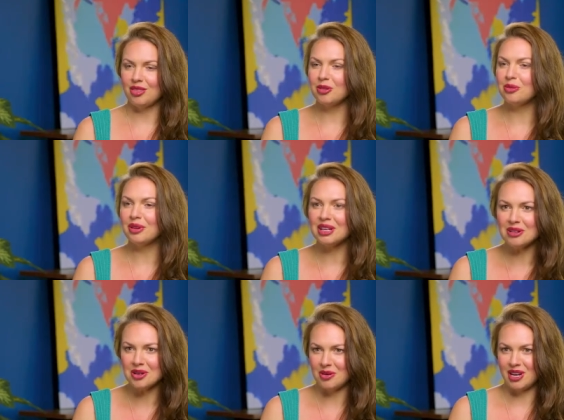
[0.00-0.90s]
The
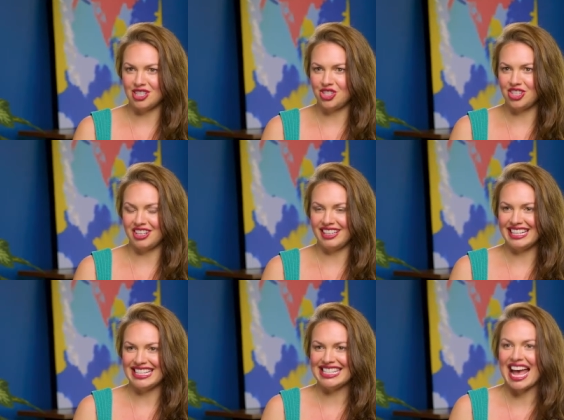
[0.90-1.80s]
real
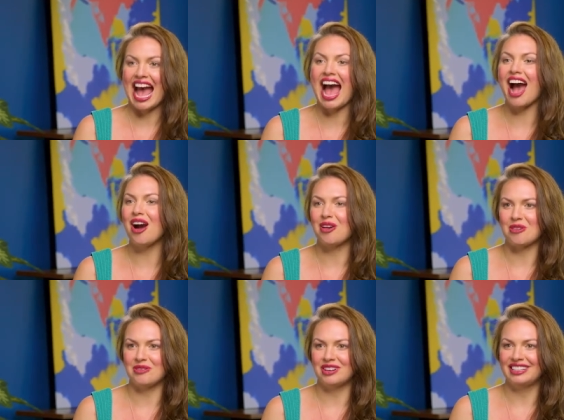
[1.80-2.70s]
question is
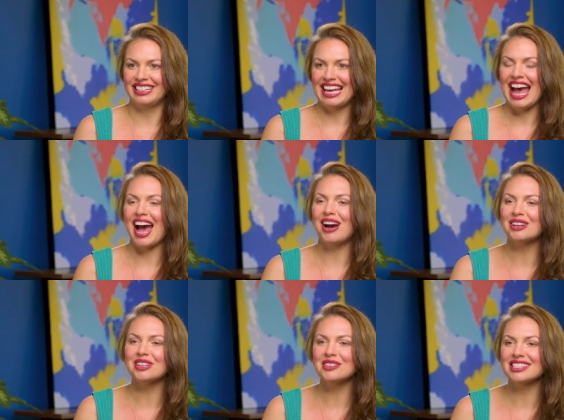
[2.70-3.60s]
how? How
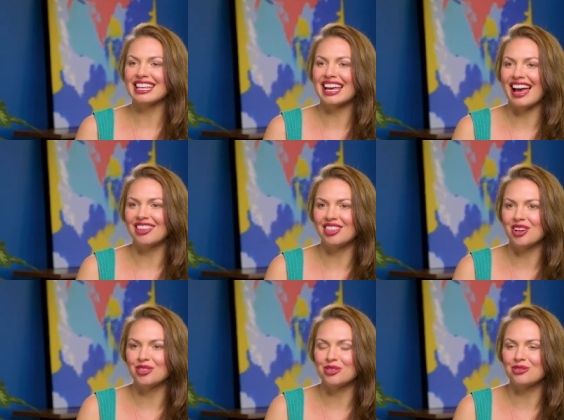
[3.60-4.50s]
do you say I
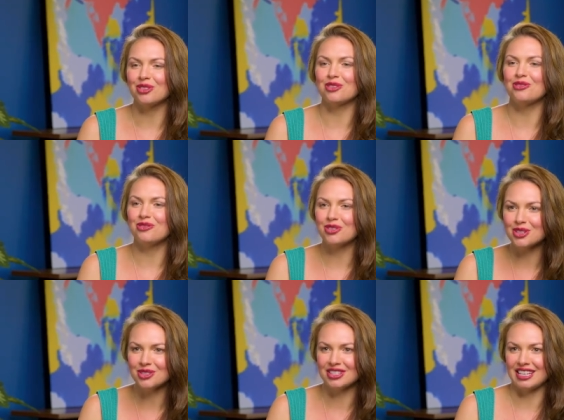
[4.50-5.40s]
love you for the
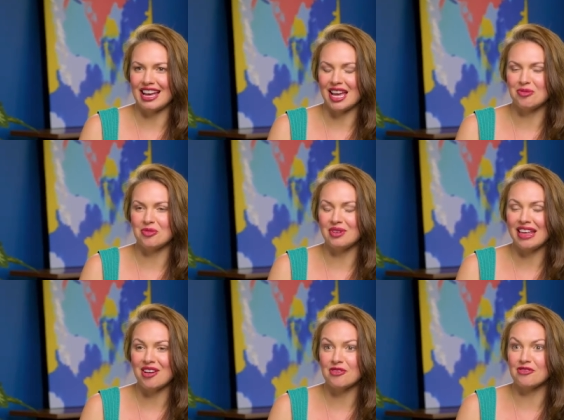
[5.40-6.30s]
first time
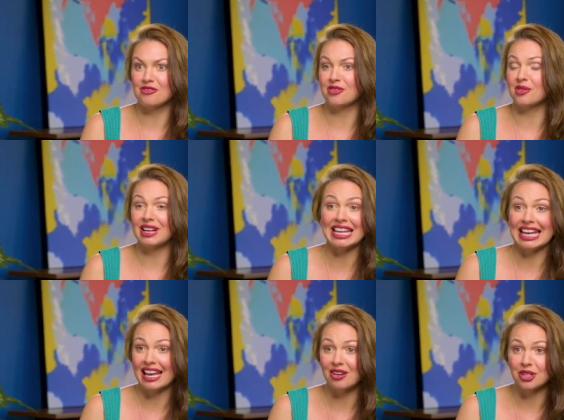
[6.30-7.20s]
without
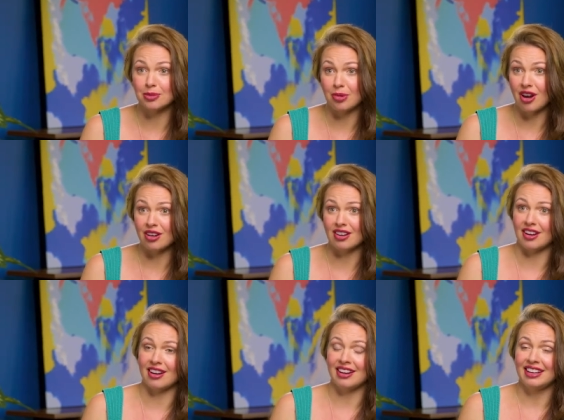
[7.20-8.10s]
freaking out your
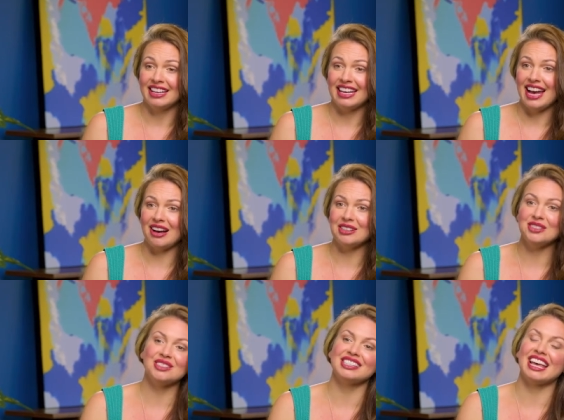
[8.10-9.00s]
partner? How do
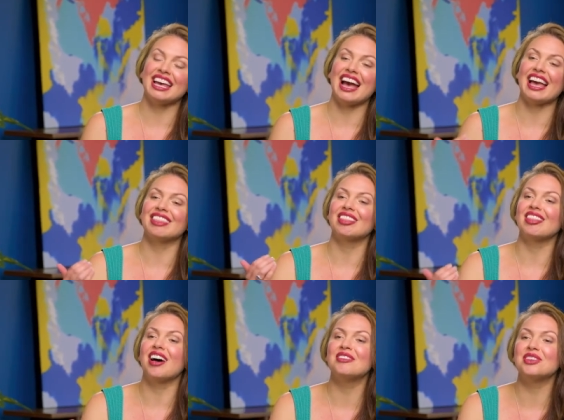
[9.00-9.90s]
you say I
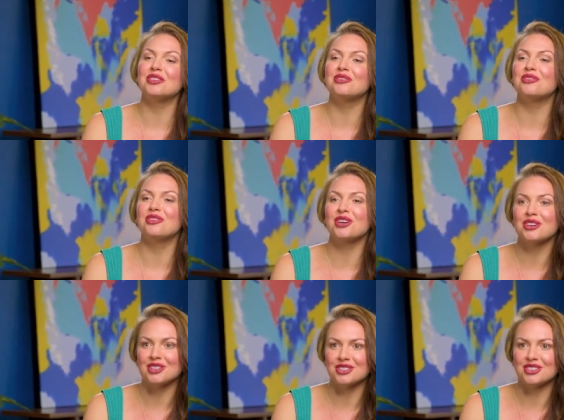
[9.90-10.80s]
love you
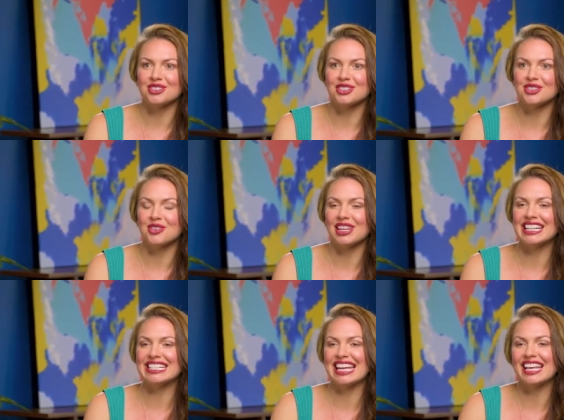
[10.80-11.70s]
first so that
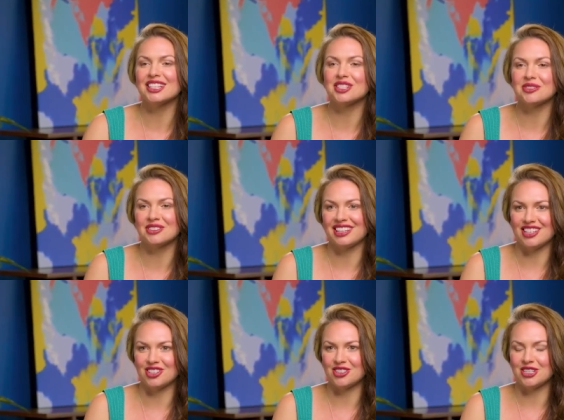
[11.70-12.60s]
it takes your
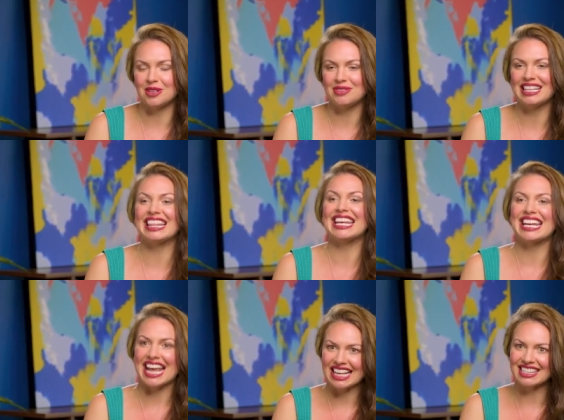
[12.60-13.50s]
relationship to the
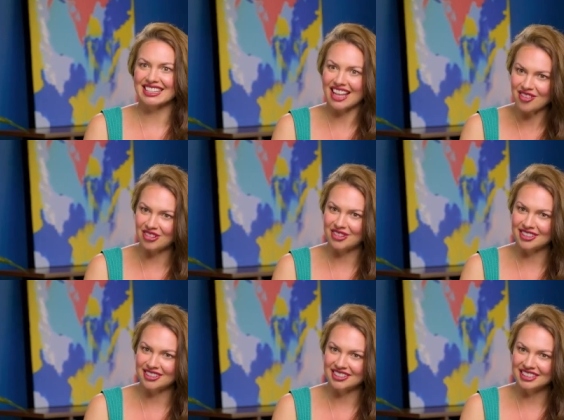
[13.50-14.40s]
next level?